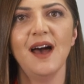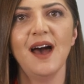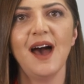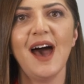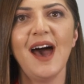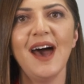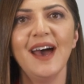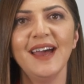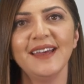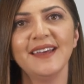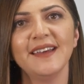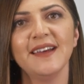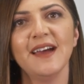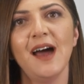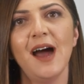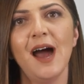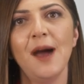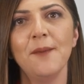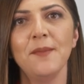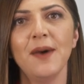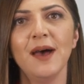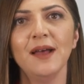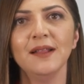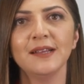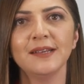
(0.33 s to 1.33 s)
Hi,
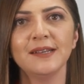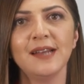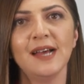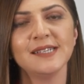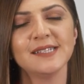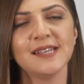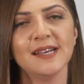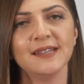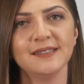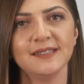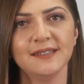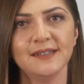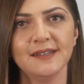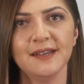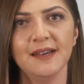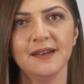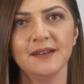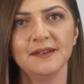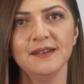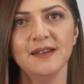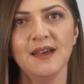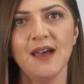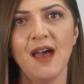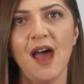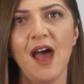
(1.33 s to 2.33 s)
I'm Elen
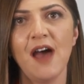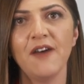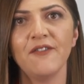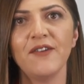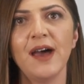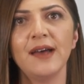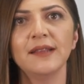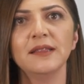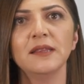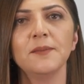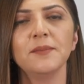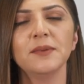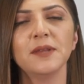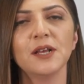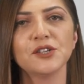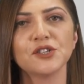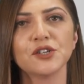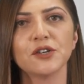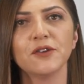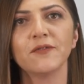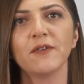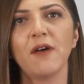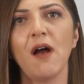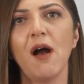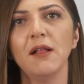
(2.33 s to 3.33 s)
Asatryan. I've had the
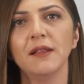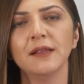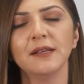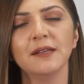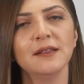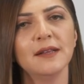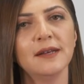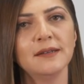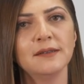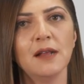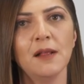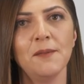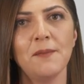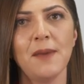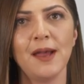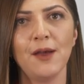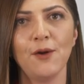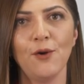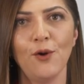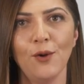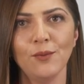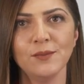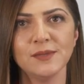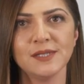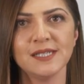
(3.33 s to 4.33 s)
pleasure of calling Glendale my
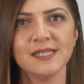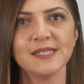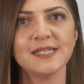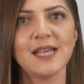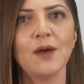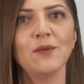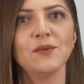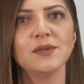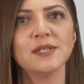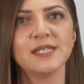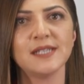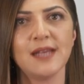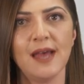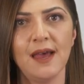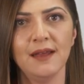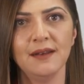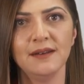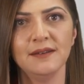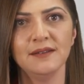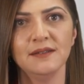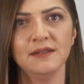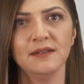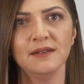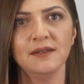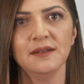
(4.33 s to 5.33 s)
home since I was
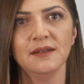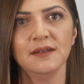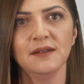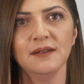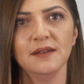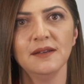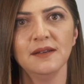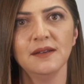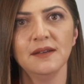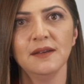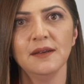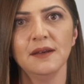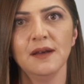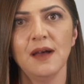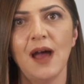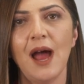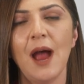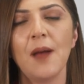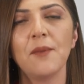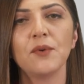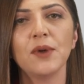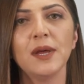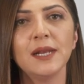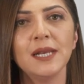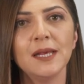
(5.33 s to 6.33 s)
10.
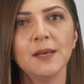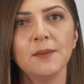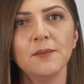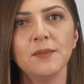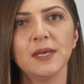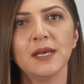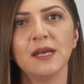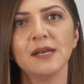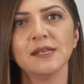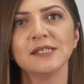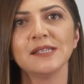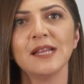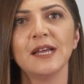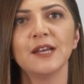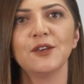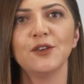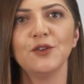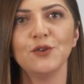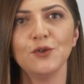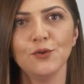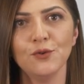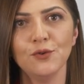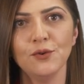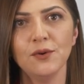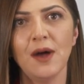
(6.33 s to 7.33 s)
I'm running because, like
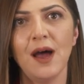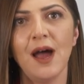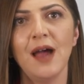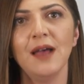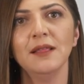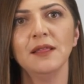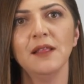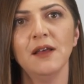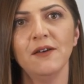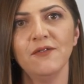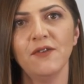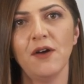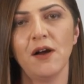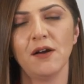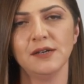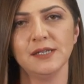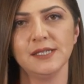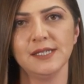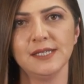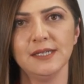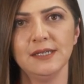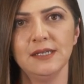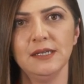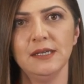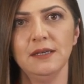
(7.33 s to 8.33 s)
you, I love our
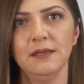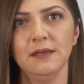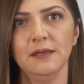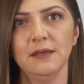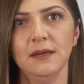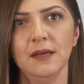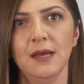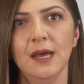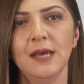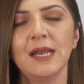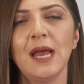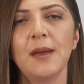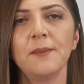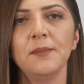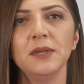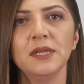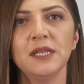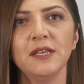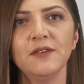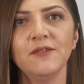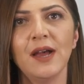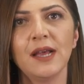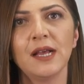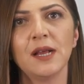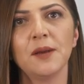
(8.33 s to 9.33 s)
city, and I
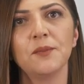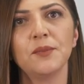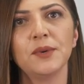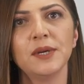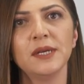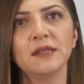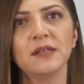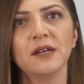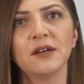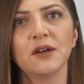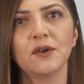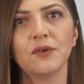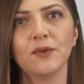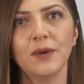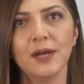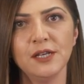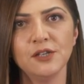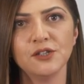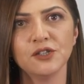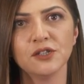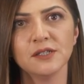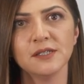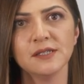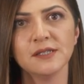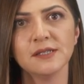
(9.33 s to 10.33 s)
believe I can bring the
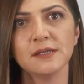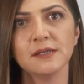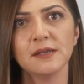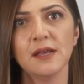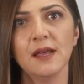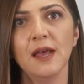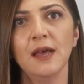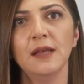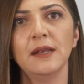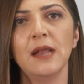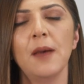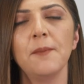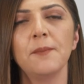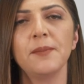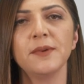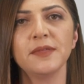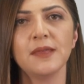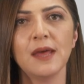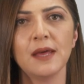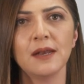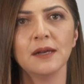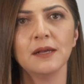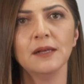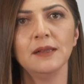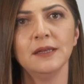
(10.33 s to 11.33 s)
courageous and
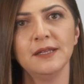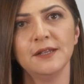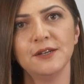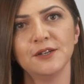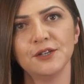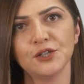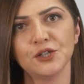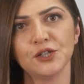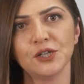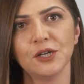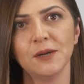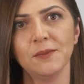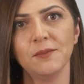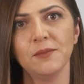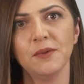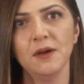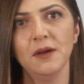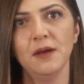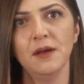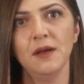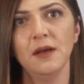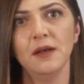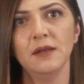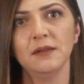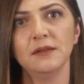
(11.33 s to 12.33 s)
empathetic leadership
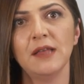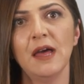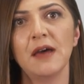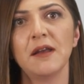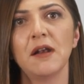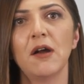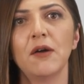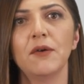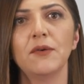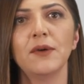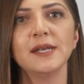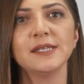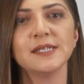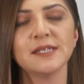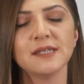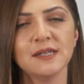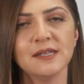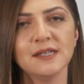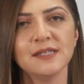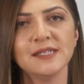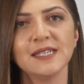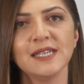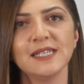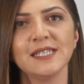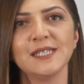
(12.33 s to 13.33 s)
that our
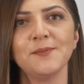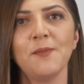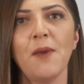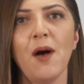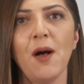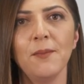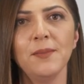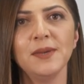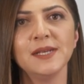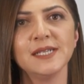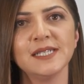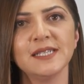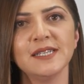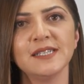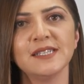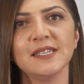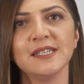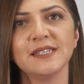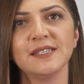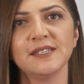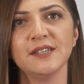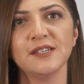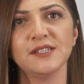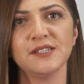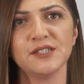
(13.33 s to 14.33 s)
residents and small
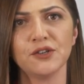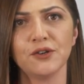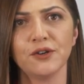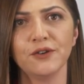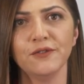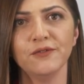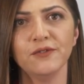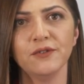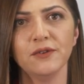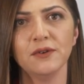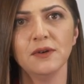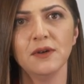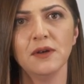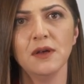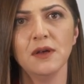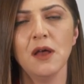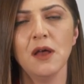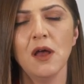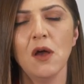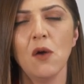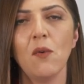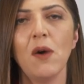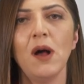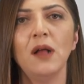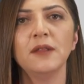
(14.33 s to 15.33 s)
businesses deserve.
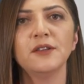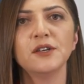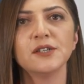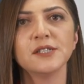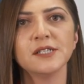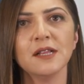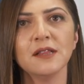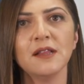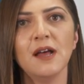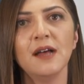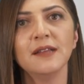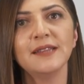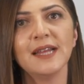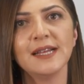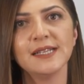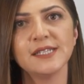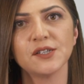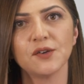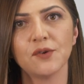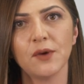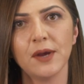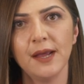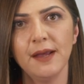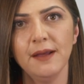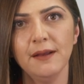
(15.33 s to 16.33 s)
While there's a lot that's
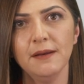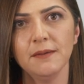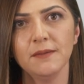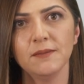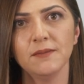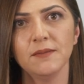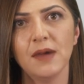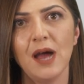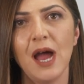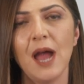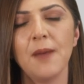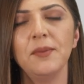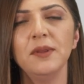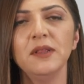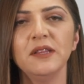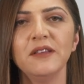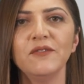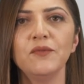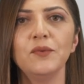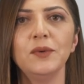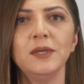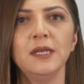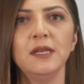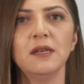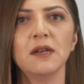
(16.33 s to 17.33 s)
great, I
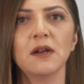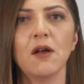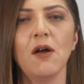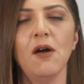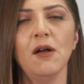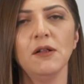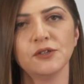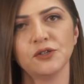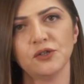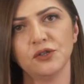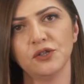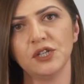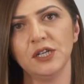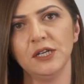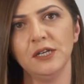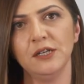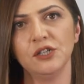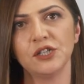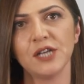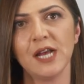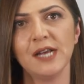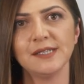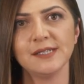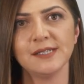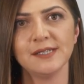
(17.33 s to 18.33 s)
believe we need a culture
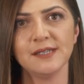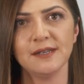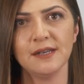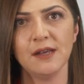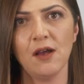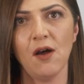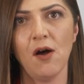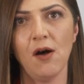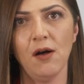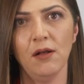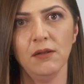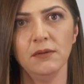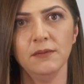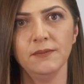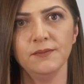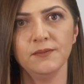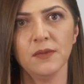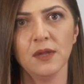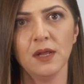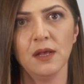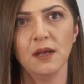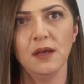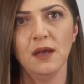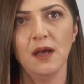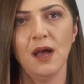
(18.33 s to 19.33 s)
change at City Hall.
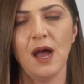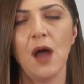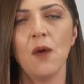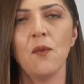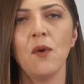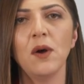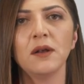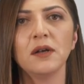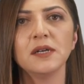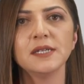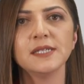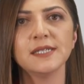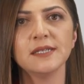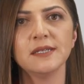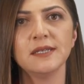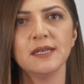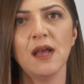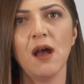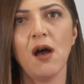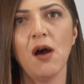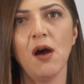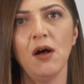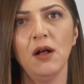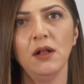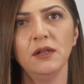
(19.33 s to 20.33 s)
I want our City
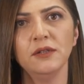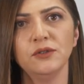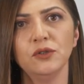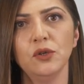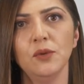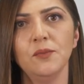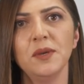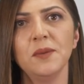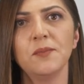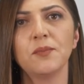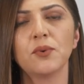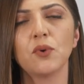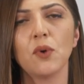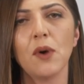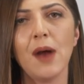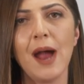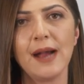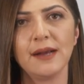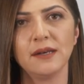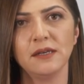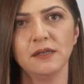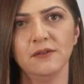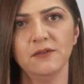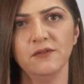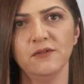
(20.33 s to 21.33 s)
Hall to be
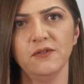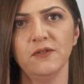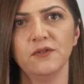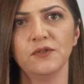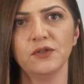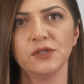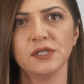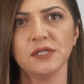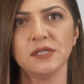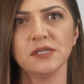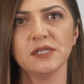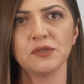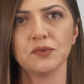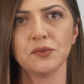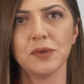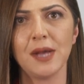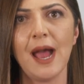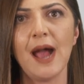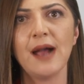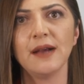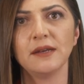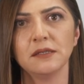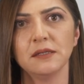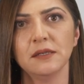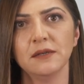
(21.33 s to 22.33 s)
proactive versus
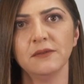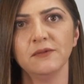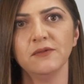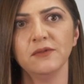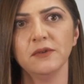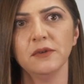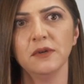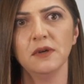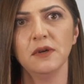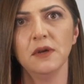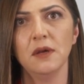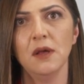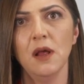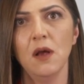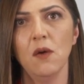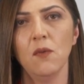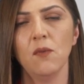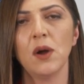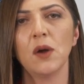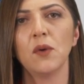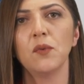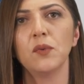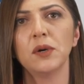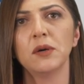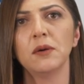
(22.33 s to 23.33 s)
reactive,
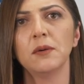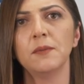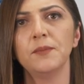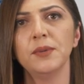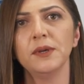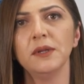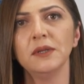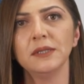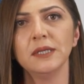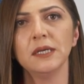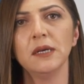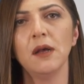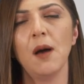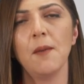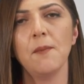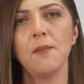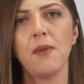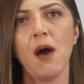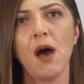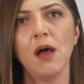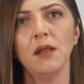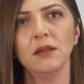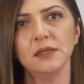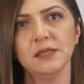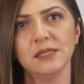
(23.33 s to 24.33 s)
where we're building on
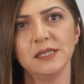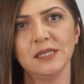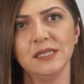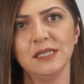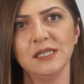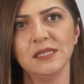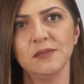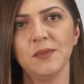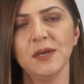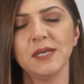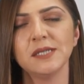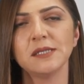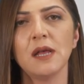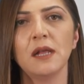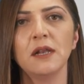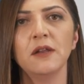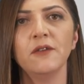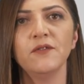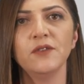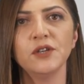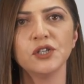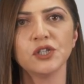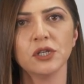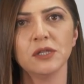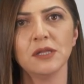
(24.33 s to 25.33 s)
policies based on a
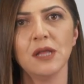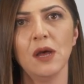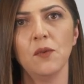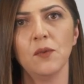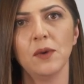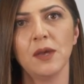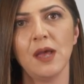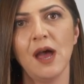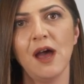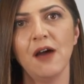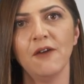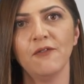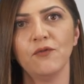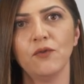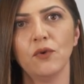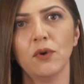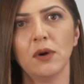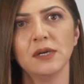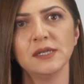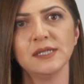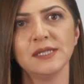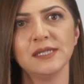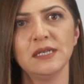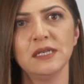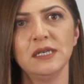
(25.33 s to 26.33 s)
vision that we have for
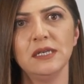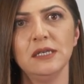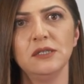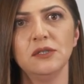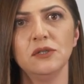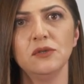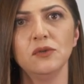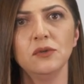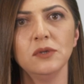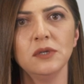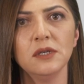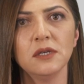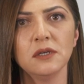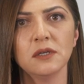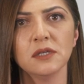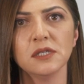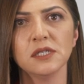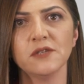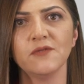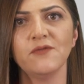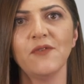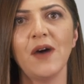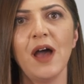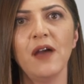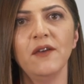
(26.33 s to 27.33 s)
our city 2
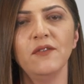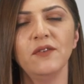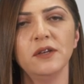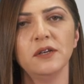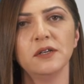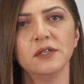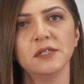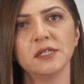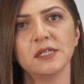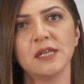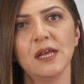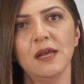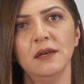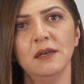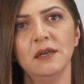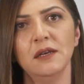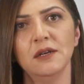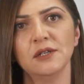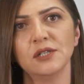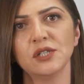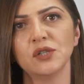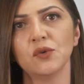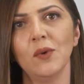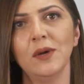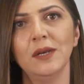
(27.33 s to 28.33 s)
years, 5 years, 10
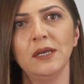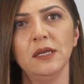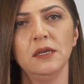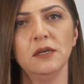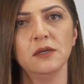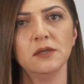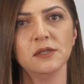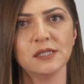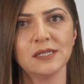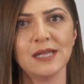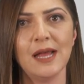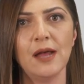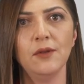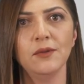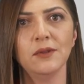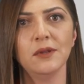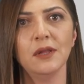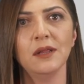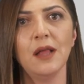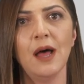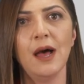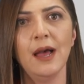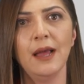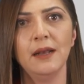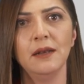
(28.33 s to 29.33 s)
years, 20 years down the
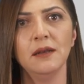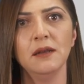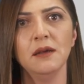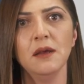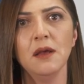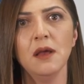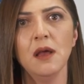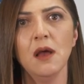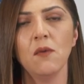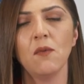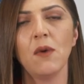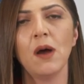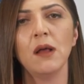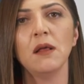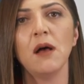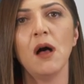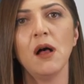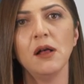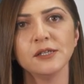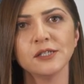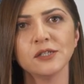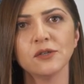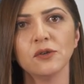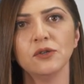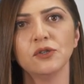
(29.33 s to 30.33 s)
line, while
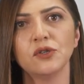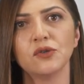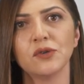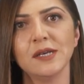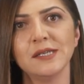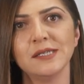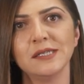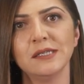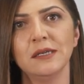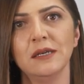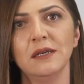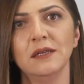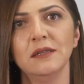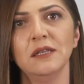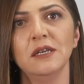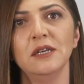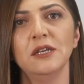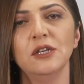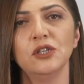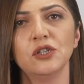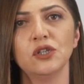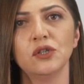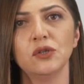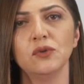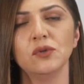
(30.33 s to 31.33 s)
also addressing the
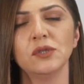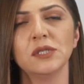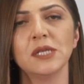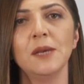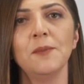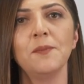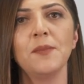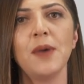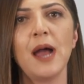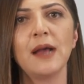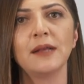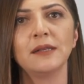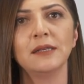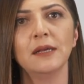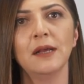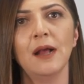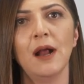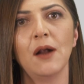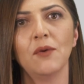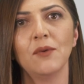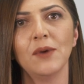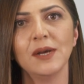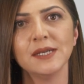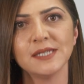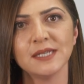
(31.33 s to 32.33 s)
issues impacting
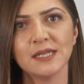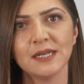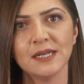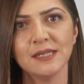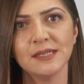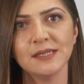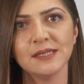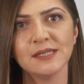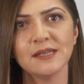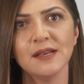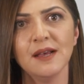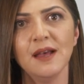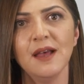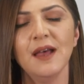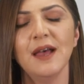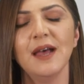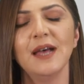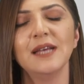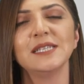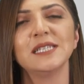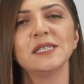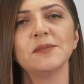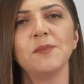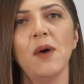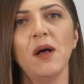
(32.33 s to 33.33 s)
our residents
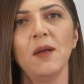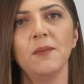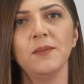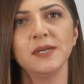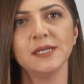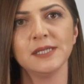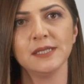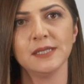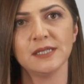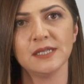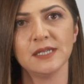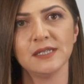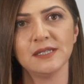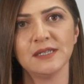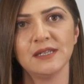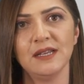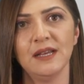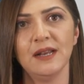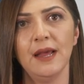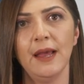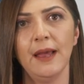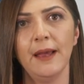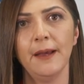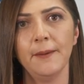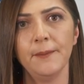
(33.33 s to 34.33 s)
and small businesses
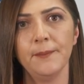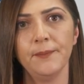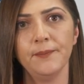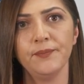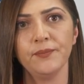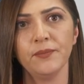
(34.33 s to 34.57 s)
today.